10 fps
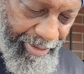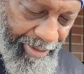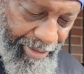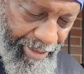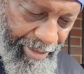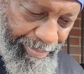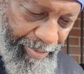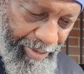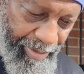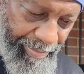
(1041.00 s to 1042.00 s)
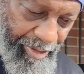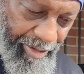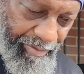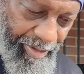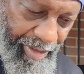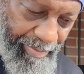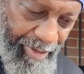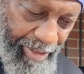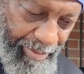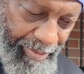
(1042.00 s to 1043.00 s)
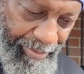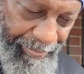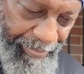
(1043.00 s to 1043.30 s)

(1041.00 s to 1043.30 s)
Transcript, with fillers: Yeah, I'm going to put under random randoms.